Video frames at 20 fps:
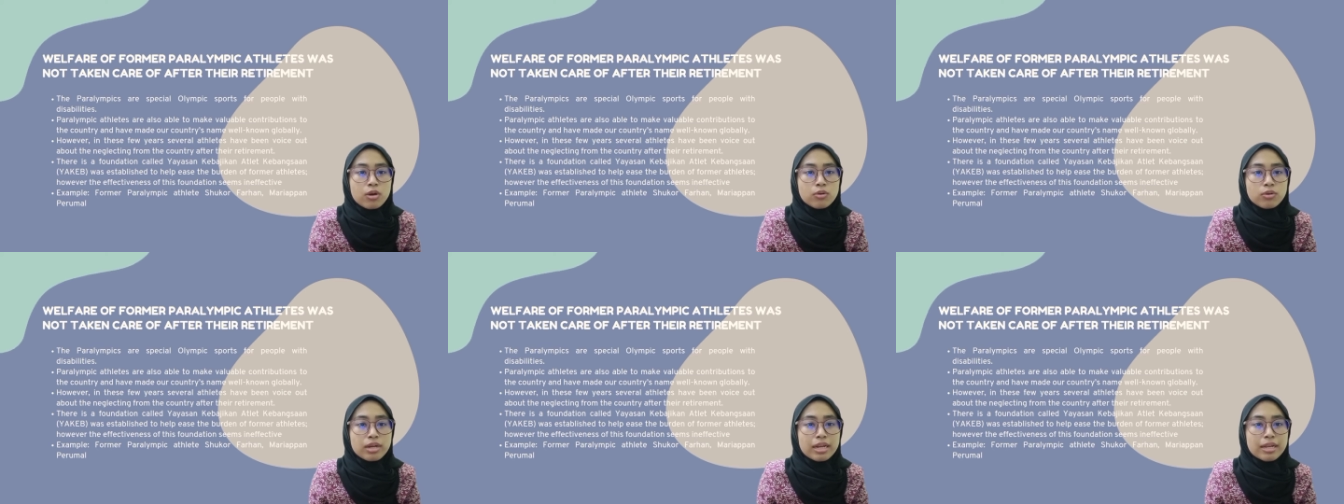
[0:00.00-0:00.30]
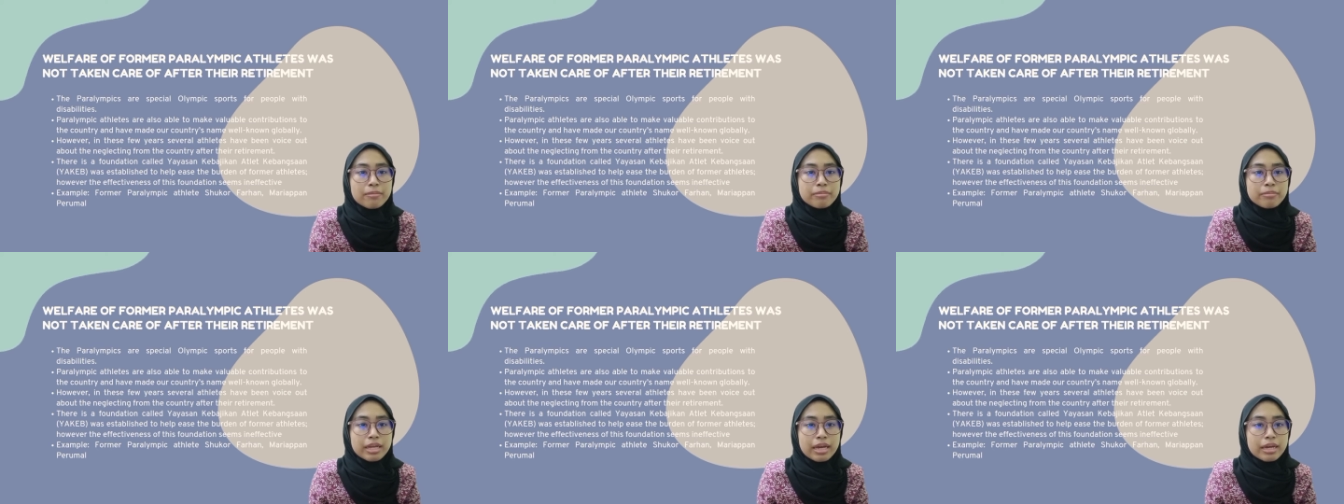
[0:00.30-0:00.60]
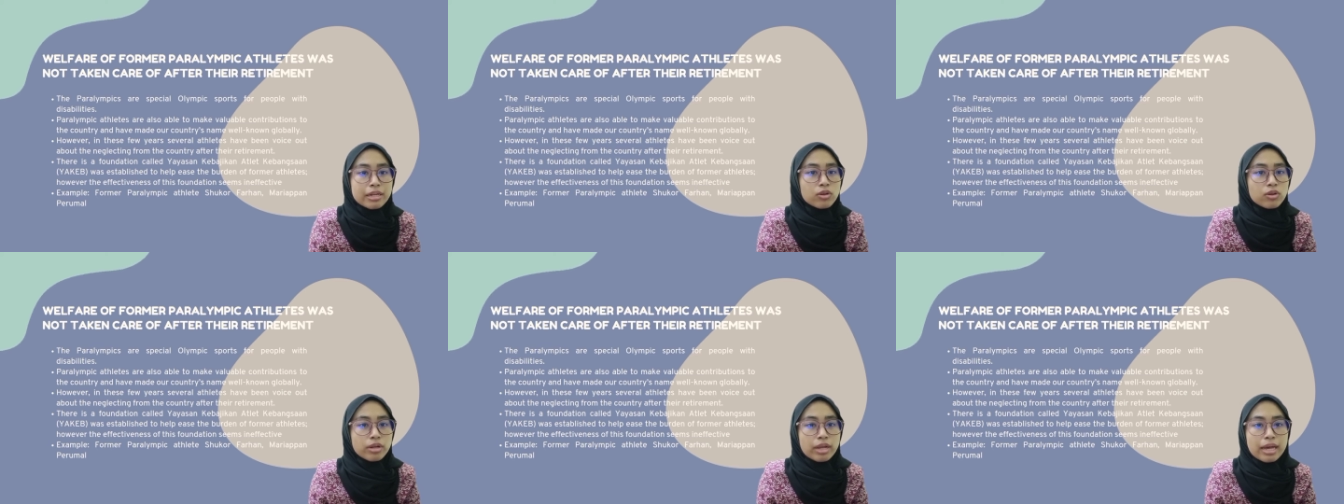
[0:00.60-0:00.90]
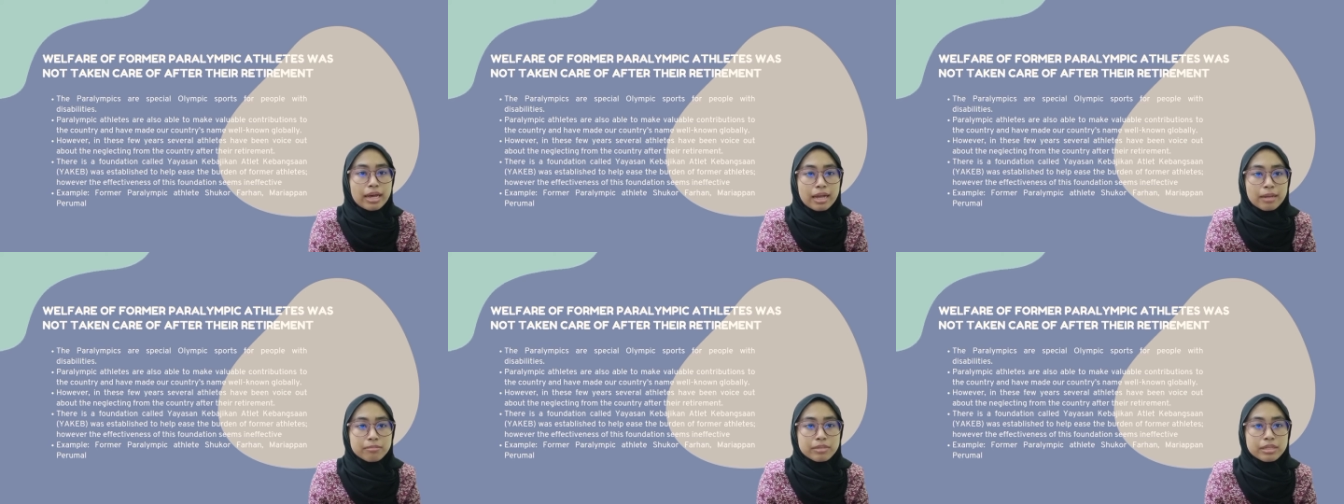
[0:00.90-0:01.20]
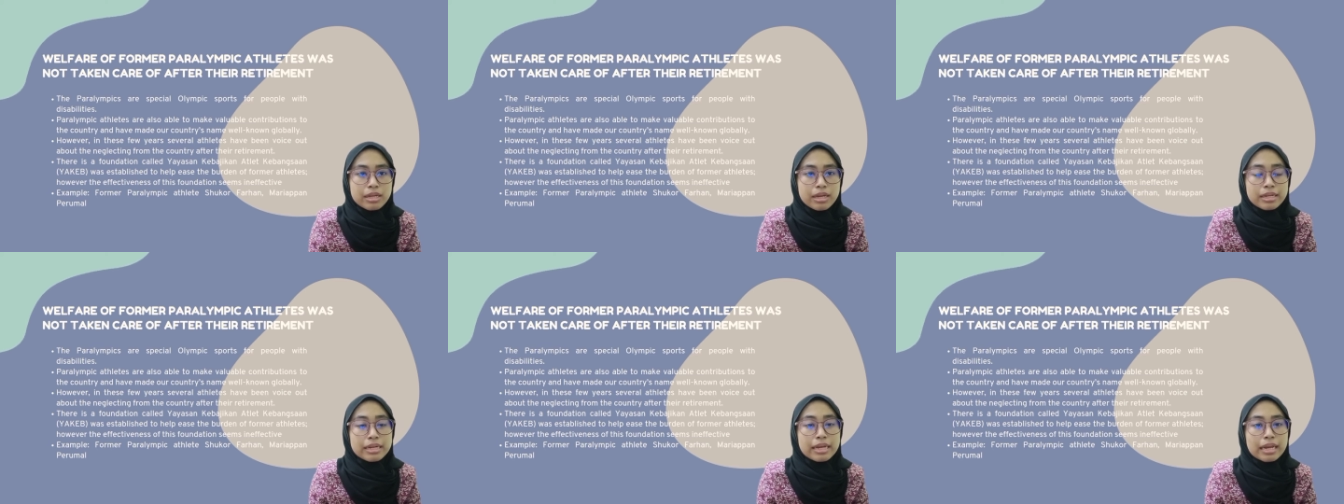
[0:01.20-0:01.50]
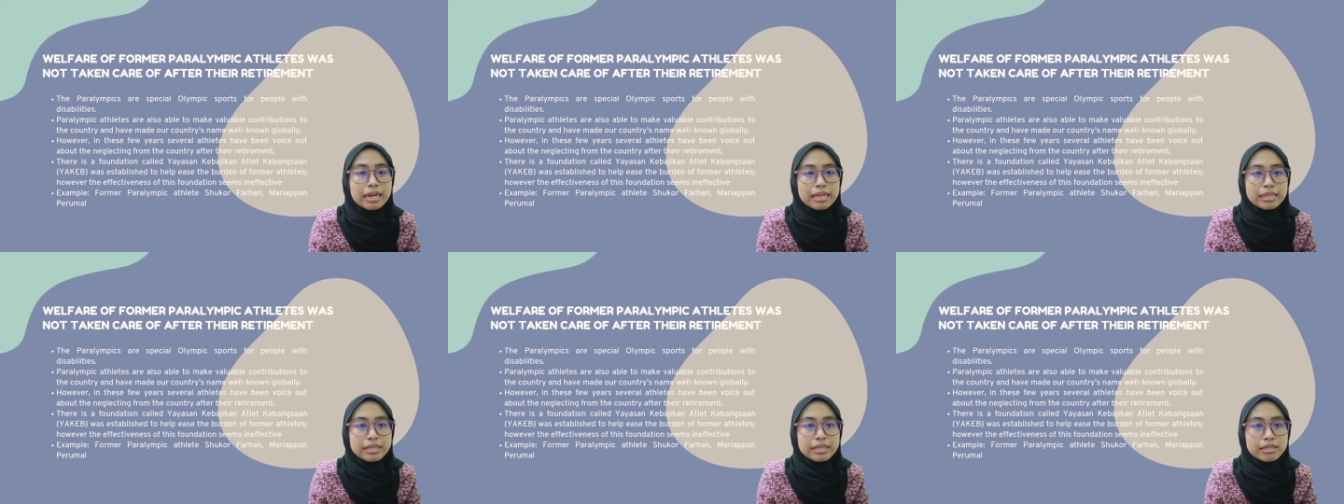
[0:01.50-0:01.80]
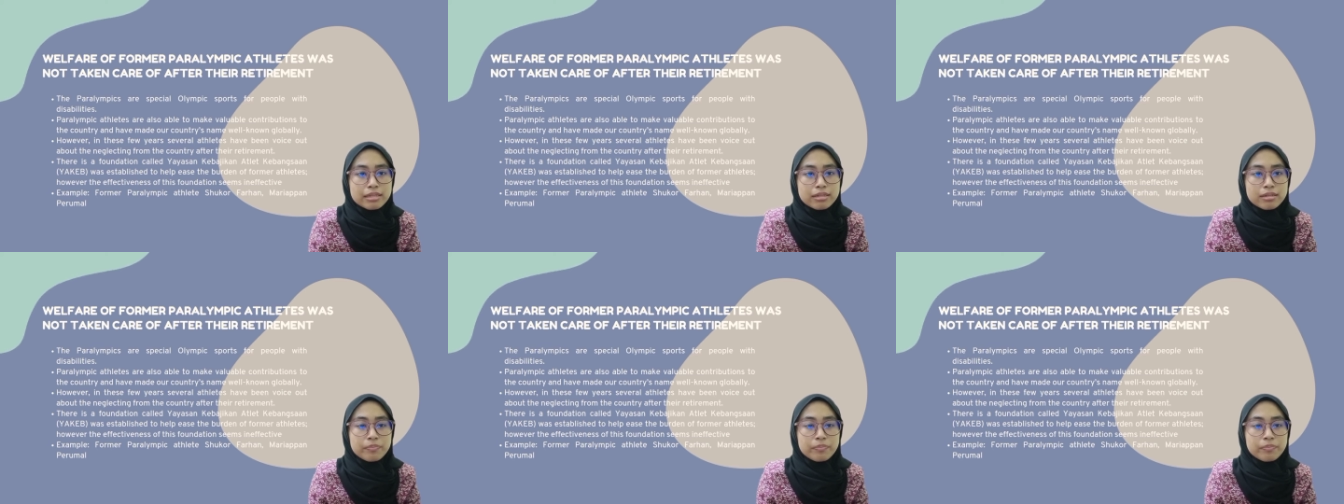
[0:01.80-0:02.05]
who claim they are not helped and neglected.